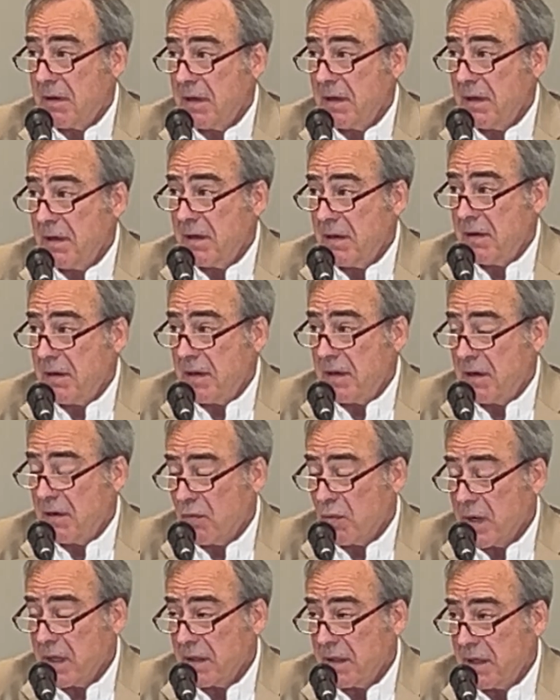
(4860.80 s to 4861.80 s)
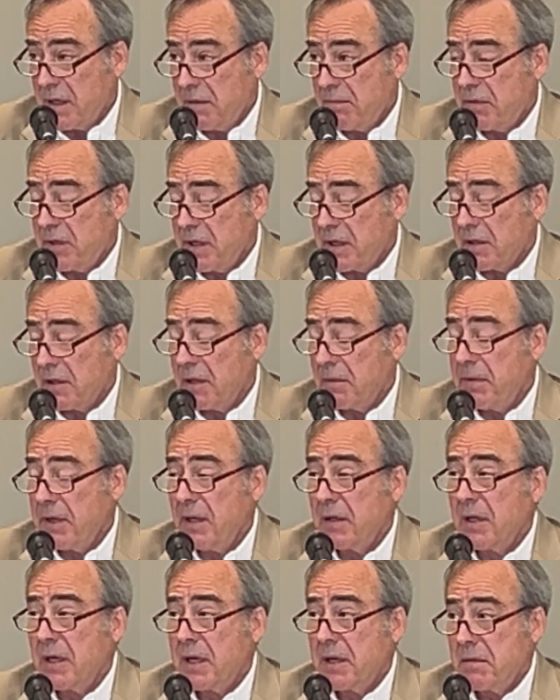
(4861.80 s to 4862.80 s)
in a wetland, particularly
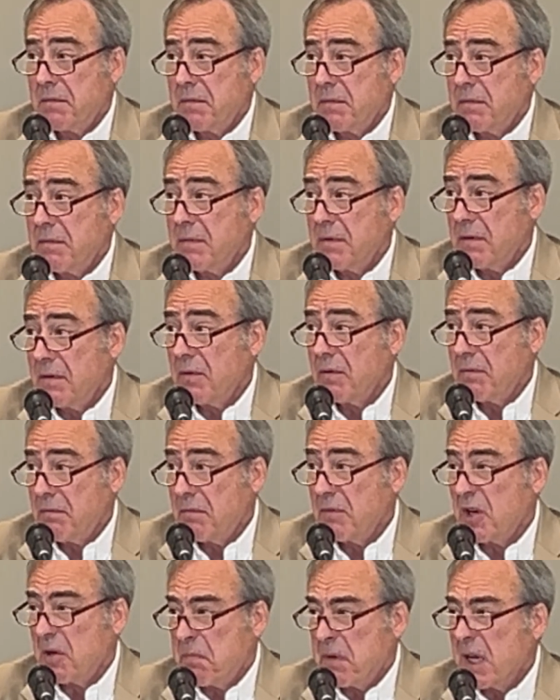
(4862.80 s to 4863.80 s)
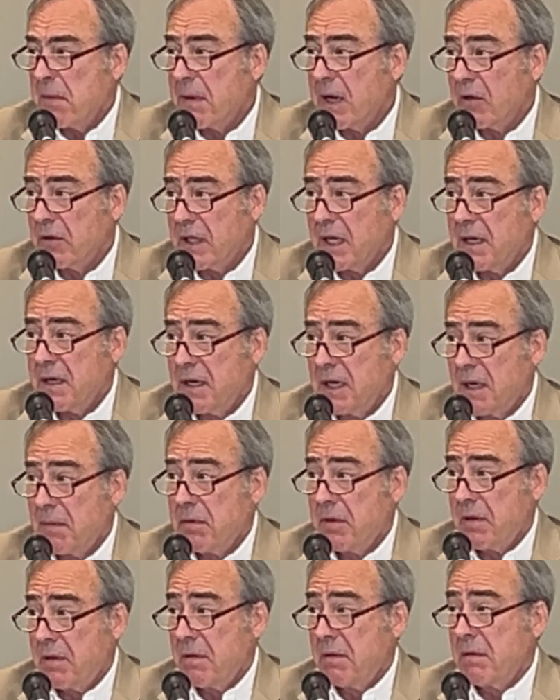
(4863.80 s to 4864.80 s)
peatland, could be about that
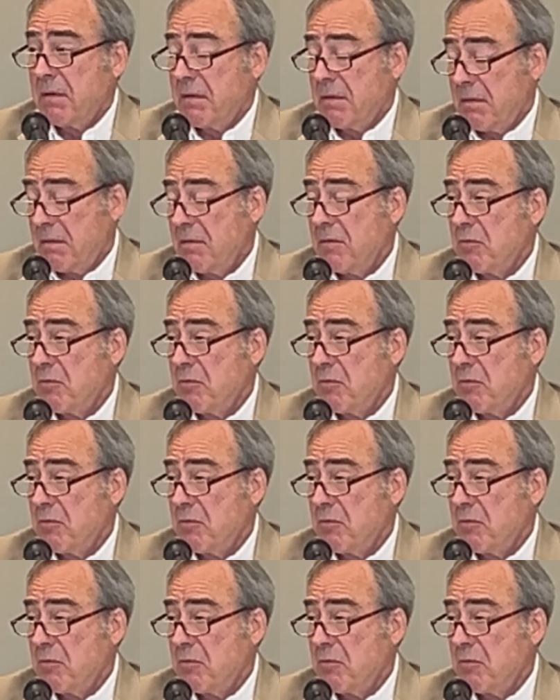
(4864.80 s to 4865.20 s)
depth.